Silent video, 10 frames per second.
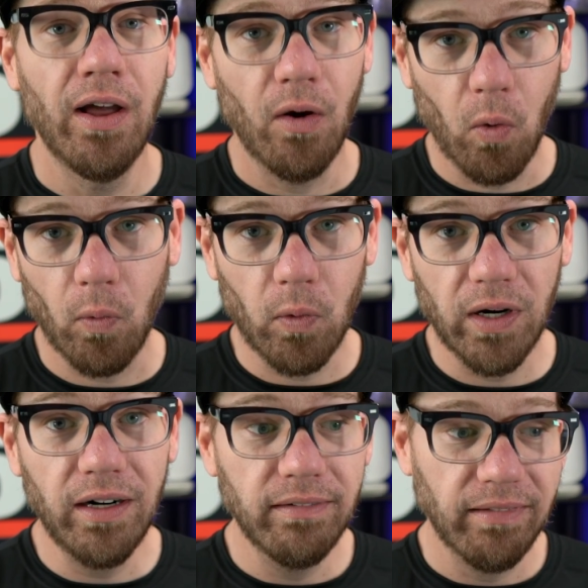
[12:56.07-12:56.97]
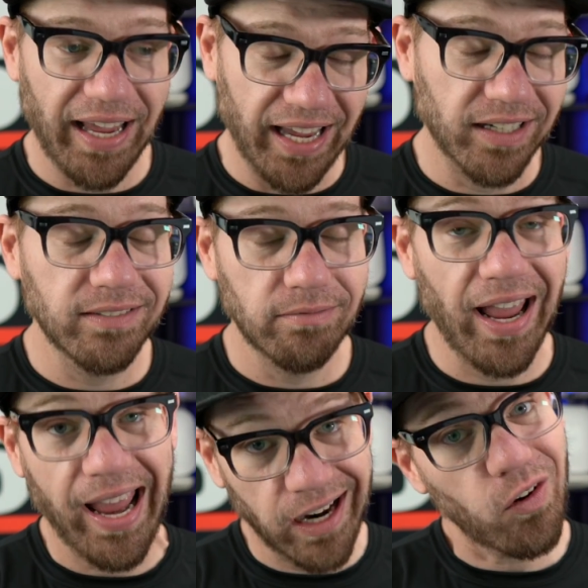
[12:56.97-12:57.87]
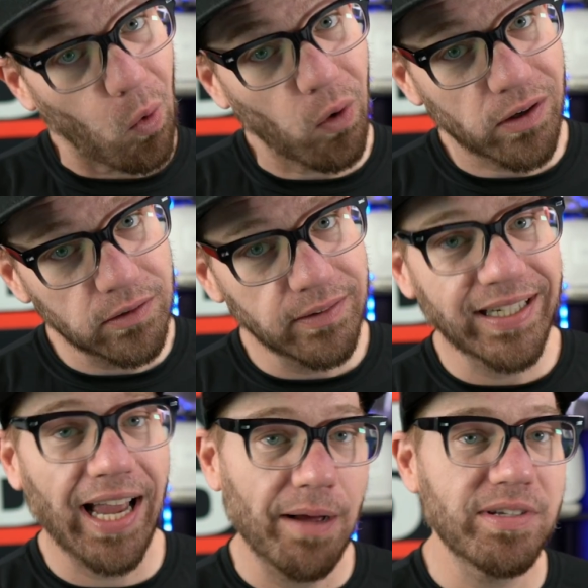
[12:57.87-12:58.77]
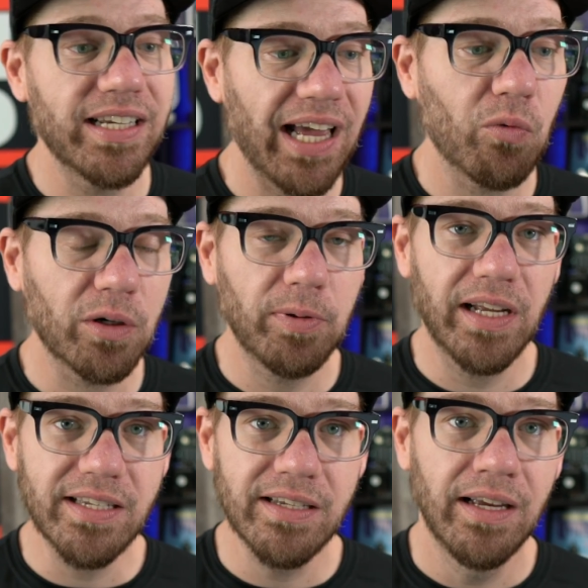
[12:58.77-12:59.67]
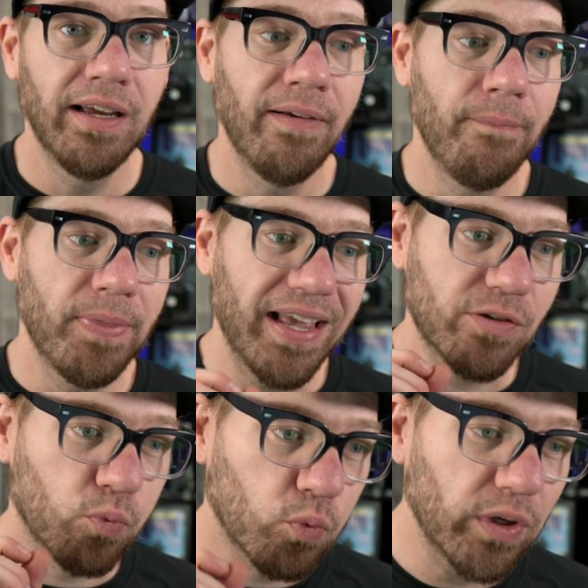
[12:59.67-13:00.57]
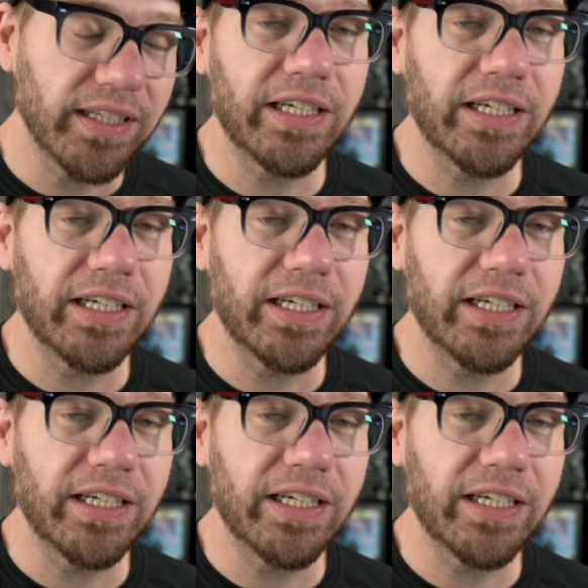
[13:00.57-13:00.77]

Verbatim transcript: or and and or the CompTIA Network Plus is really